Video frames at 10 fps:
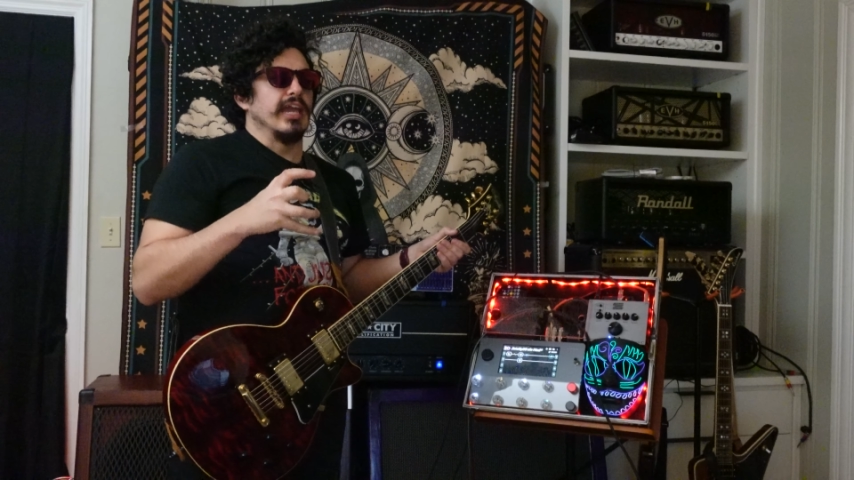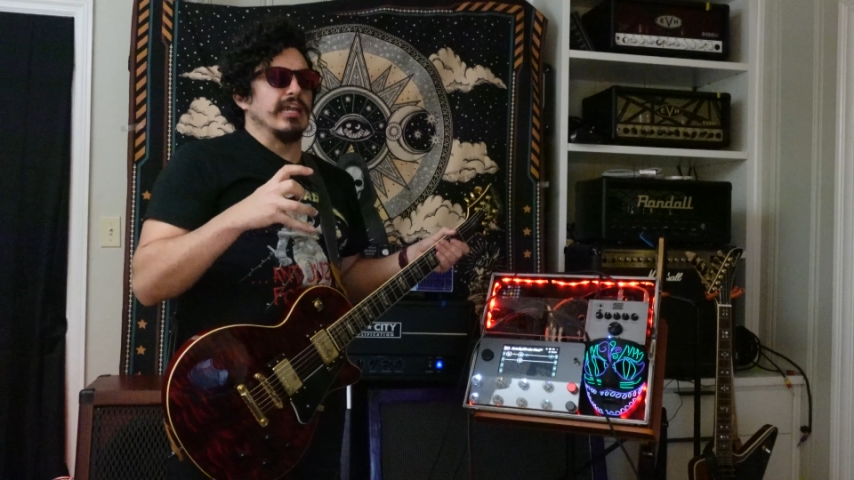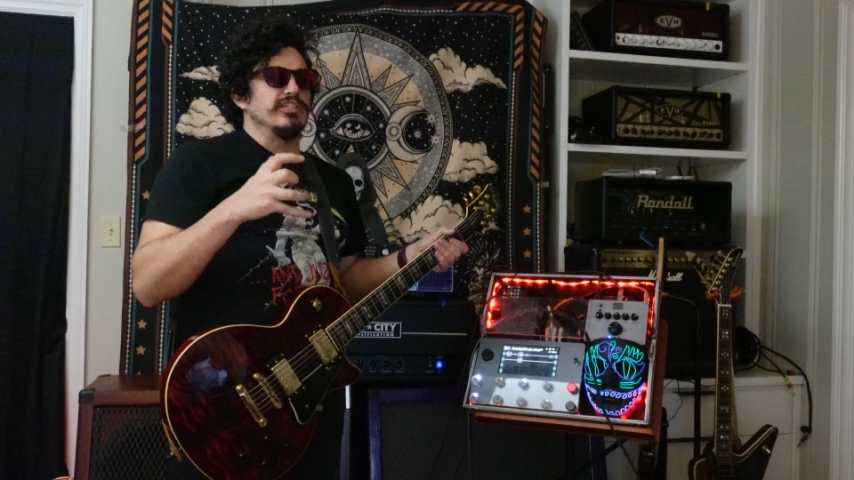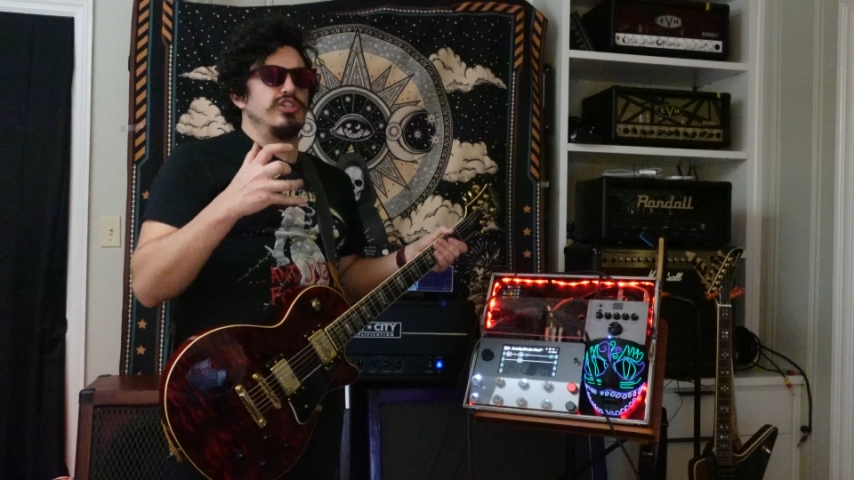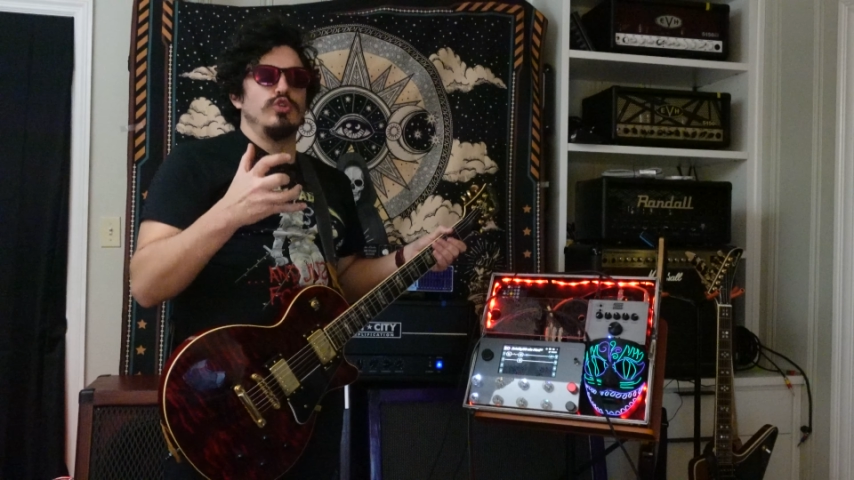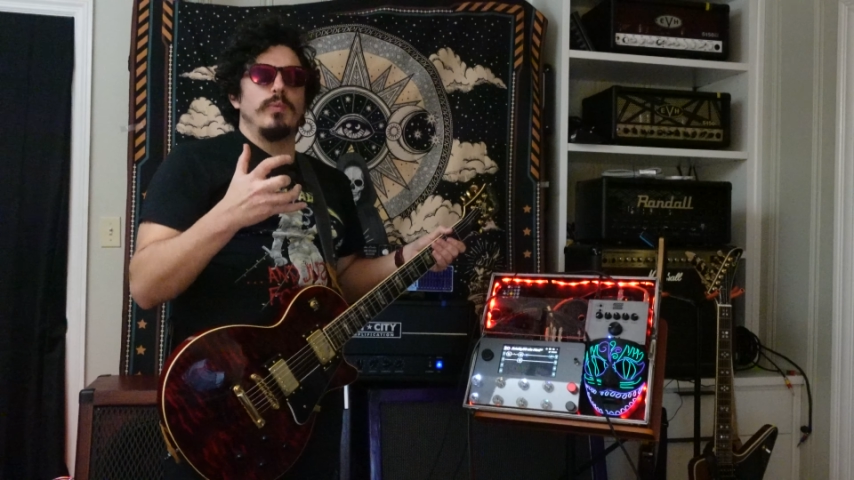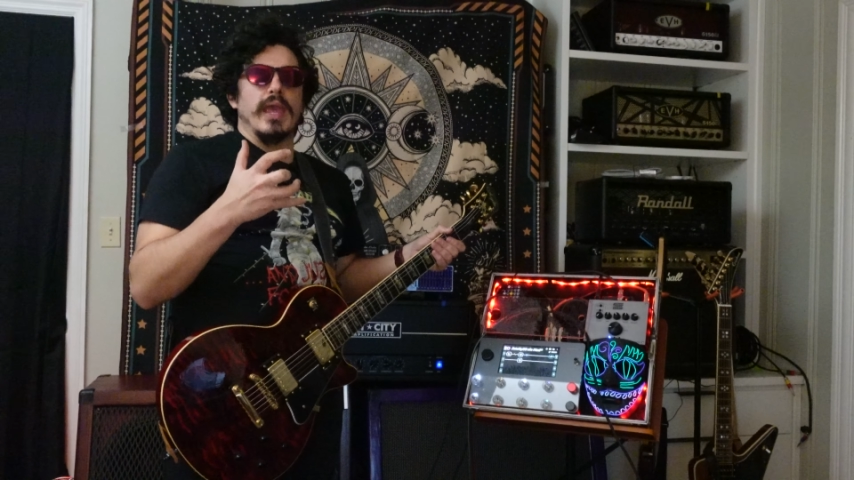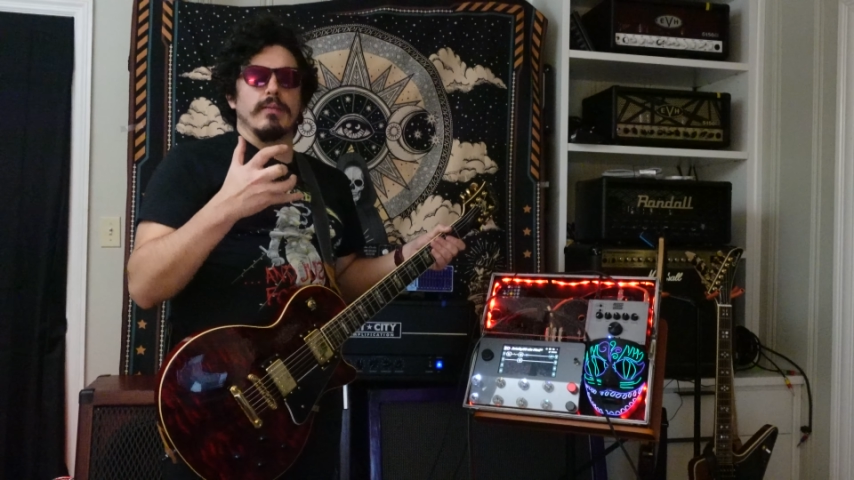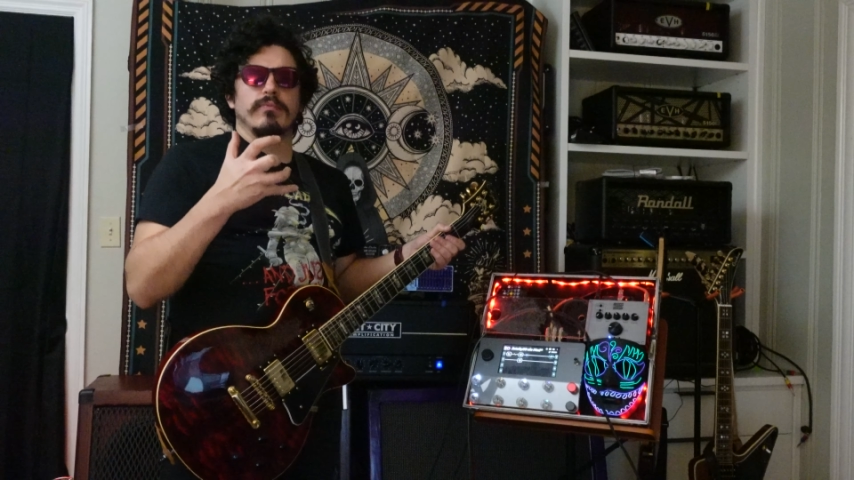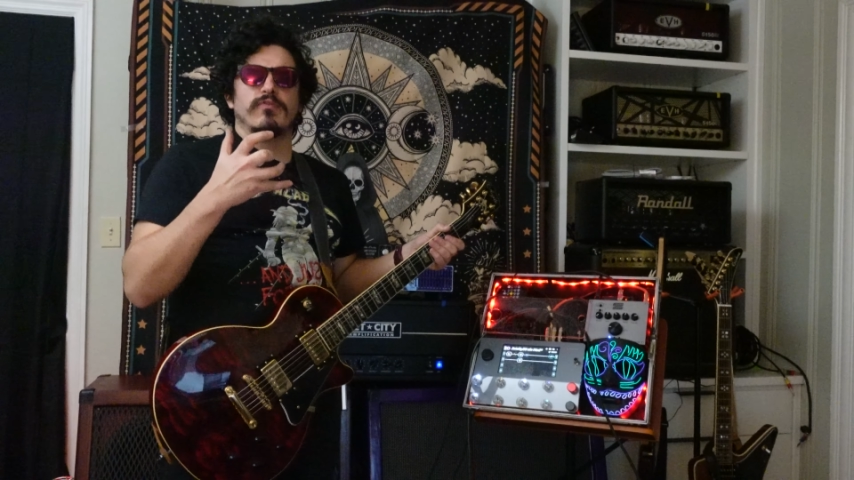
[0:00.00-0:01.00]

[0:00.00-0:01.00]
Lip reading: a tube amp